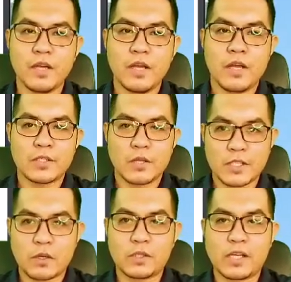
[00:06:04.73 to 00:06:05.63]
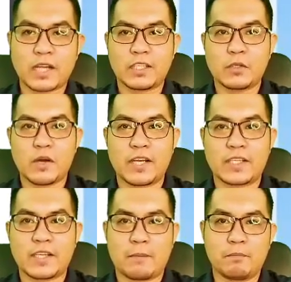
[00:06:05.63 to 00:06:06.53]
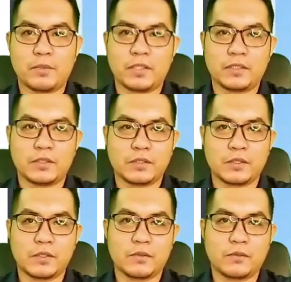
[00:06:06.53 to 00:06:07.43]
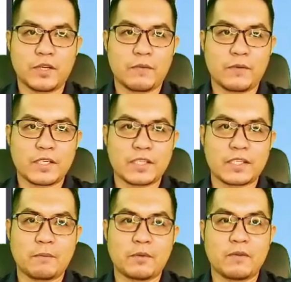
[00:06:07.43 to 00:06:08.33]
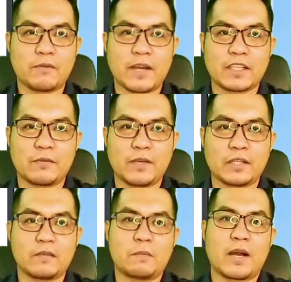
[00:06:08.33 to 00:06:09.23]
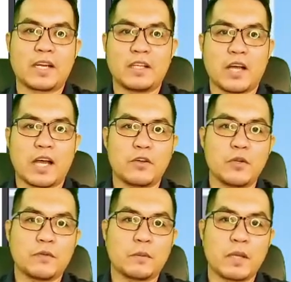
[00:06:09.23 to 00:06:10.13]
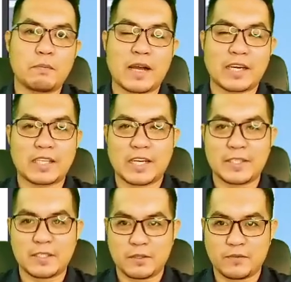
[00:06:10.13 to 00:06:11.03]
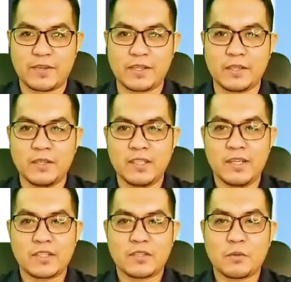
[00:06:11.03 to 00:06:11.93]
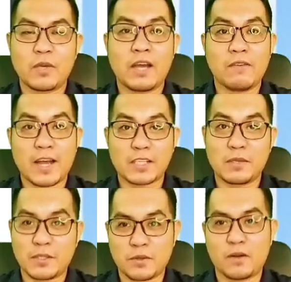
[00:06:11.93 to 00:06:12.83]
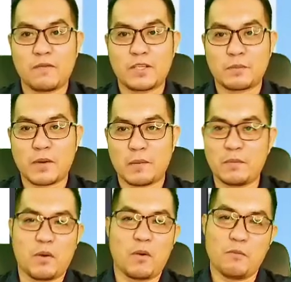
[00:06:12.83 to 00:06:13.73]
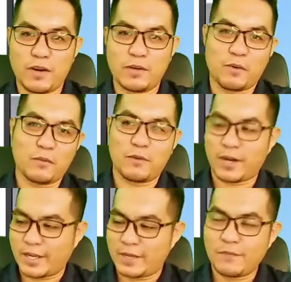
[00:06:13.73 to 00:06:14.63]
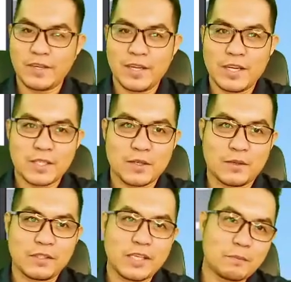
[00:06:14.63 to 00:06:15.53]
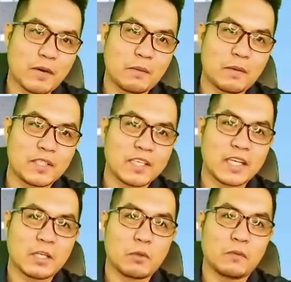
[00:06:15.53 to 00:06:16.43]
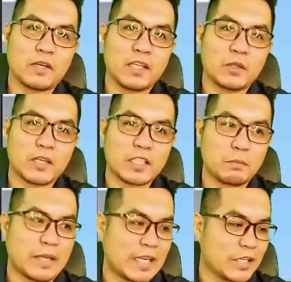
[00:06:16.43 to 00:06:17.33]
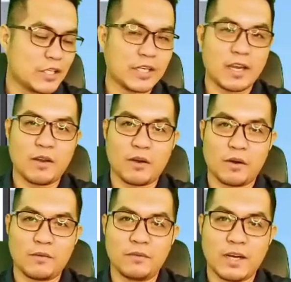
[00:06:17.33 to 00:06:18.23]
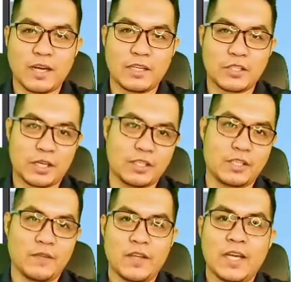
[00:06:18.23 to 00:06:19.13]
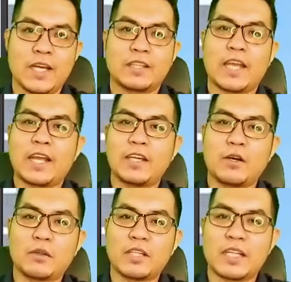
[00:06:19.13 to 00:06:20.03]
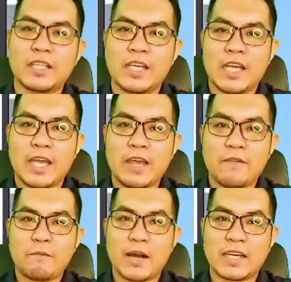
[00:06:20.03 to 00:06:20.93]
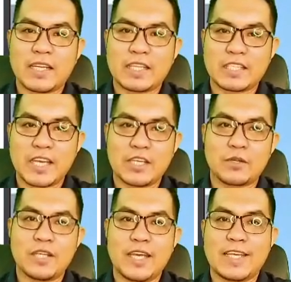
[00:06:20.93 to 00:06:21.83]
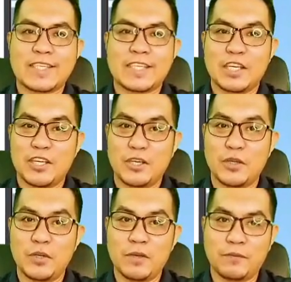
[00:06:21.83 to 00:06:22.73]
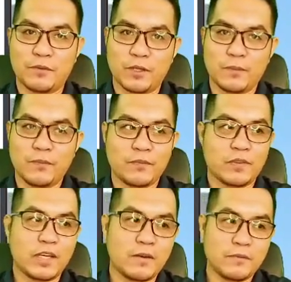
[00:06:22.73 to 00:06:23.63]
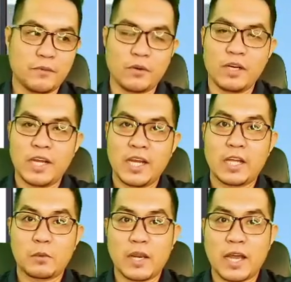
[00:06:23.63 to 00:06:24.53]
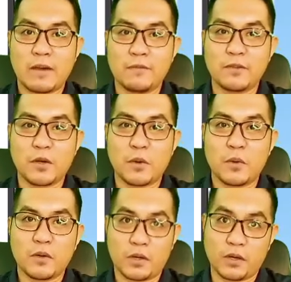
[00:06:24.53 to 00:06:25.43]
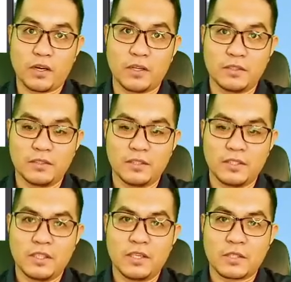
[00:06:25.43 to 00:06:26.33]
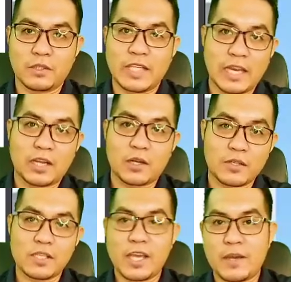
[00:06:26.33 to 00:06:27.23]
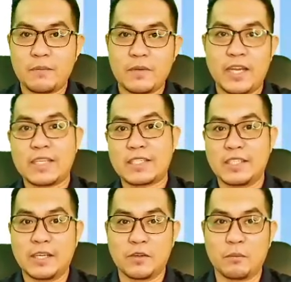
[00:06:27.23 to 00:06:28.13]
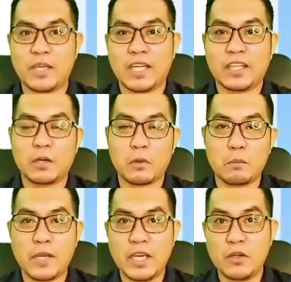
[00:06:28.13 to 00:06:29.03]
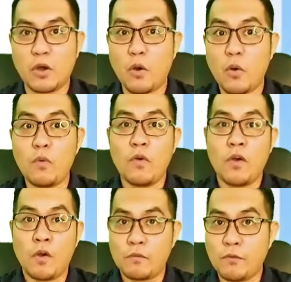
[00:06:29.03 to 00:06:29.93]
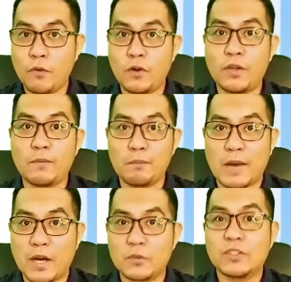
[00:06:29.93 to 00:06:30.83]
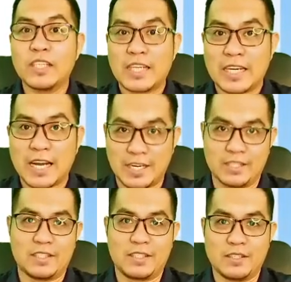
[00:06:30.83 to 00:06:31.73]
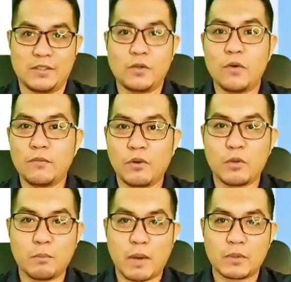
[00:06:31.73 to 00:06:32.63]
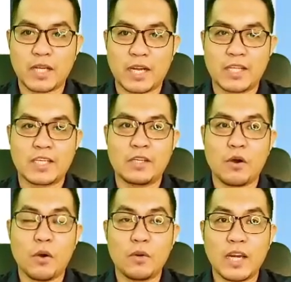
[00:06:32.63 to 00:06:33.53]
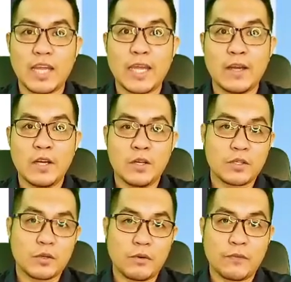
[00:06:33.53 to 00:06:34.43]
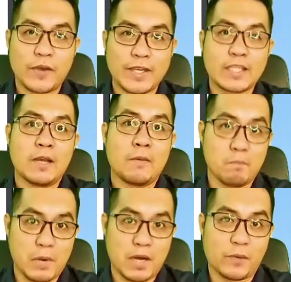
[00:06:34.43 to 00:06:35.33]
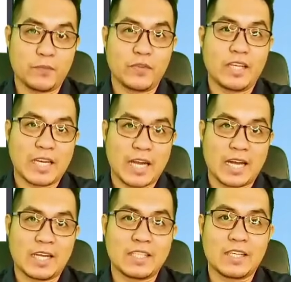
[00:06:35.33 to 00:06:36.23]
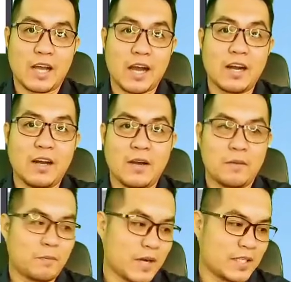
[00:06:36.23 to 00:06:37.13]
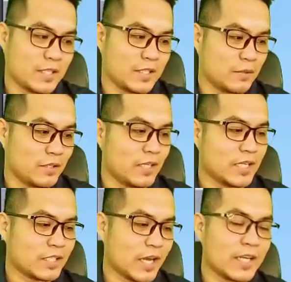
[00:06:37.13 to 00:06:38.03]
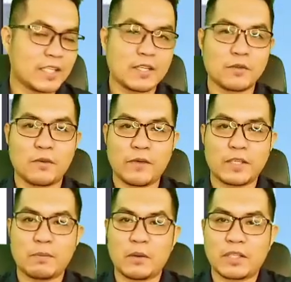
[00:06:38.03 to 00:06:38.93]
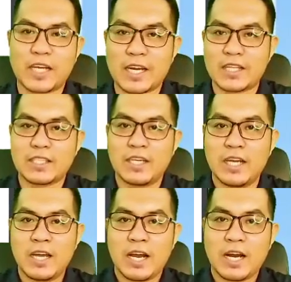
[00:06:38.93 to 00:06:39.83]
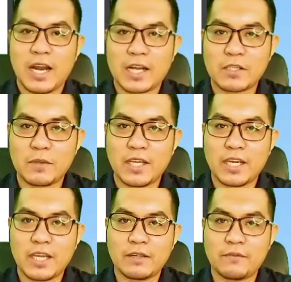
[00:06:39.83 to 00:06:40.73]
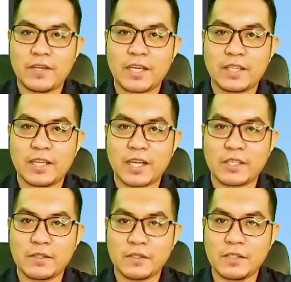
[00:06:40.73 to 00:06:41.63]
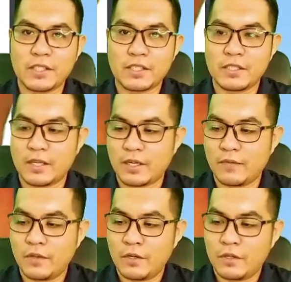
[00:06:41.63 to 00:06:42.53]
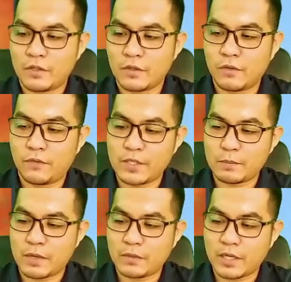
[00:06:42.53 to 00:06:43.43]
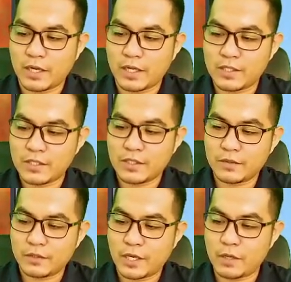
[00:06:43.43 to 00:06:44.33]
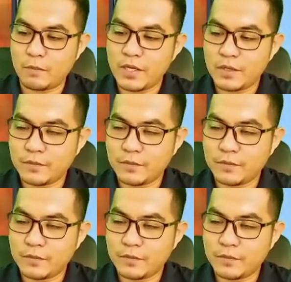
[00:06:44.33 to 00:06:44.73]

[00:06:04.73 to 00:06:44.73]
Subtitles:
So let's go directly to an example. So for the first example, find the field of a uniformly magnetized sphere. So we have actually solved this problem over and over again. So this problem is just equivalent to a spinning shell of charge. Take note that if magnetization is uniform, therefore it will have no curl. So del cross M is 0, meaning there will be no volume bound currents. No volume bound currents, and only surface bound currents are present. So in this case, the surface bound currents are actually in the phi hat direction. This is the surface bound currents, KB.